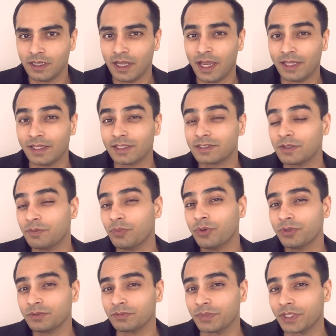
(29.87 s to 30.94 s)
And that's
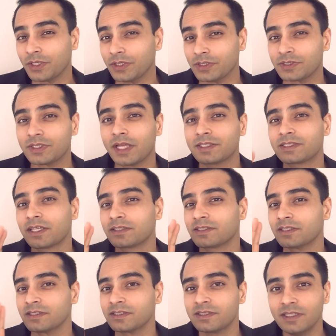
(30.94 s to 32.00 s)
important because that sets
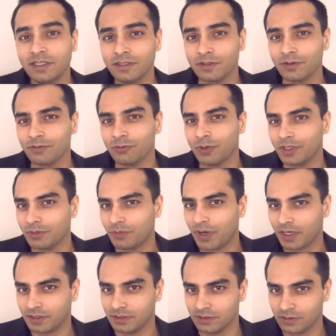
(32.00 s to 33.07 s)
the scene of where the
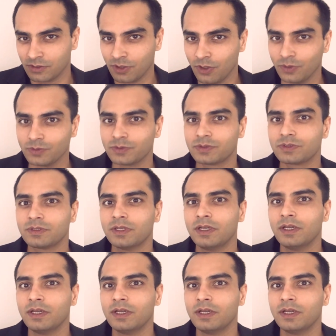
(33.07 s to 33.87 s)
practice goes.